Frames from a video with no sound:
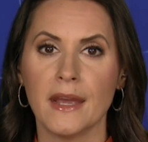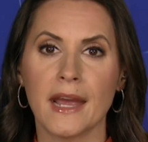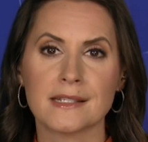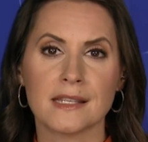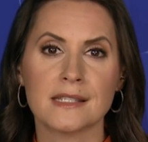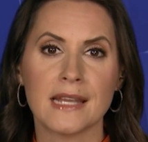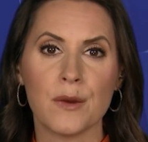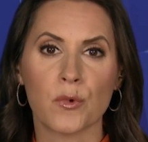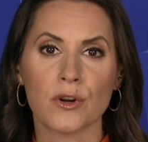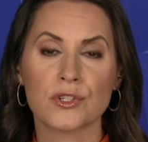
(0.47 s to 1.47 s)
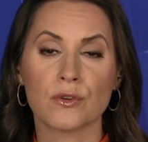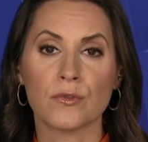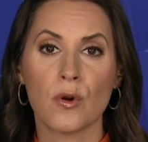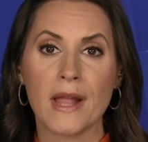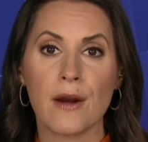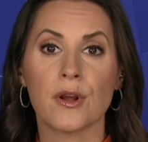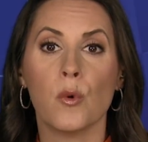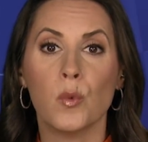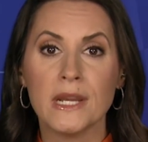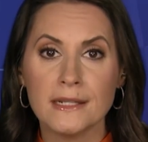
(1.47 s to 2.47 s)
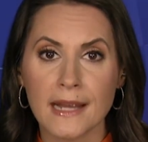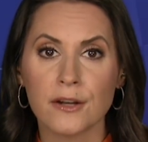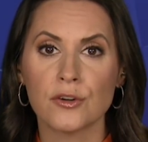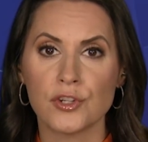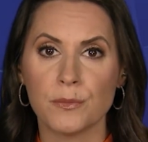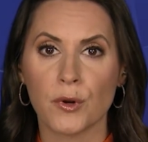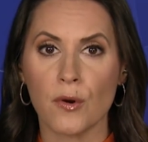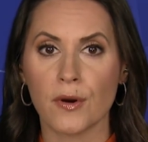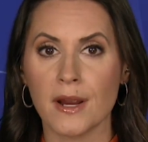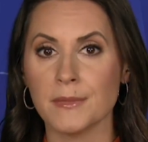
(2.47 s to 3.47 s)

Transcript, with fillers: As the state works to roll out a wind energy program,